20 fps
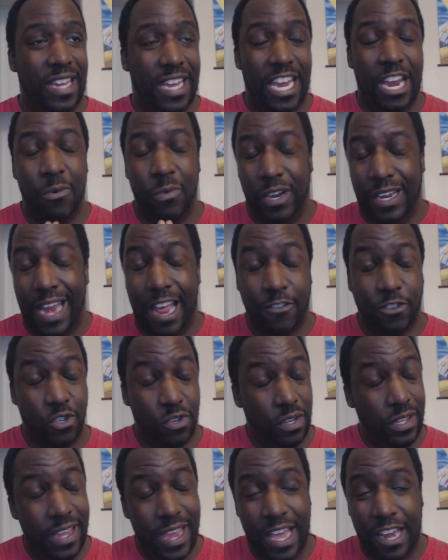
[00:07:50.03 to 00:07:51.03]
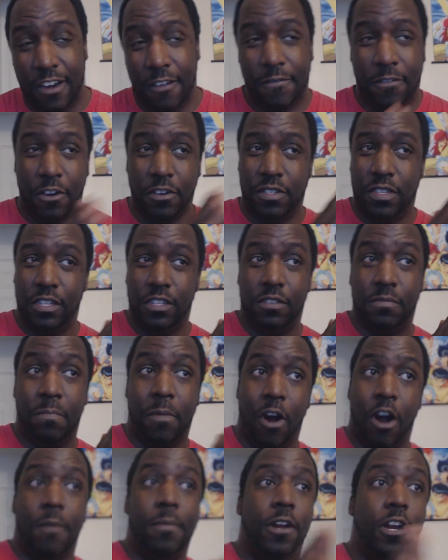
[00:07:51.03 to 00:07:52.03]
Again, we're going to have Julieta versus
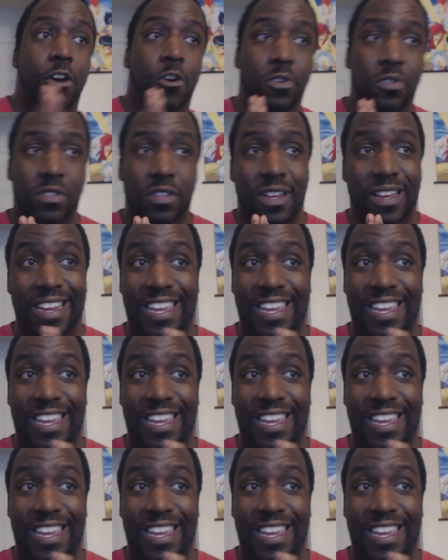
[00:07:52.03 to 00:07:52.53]
Barbados.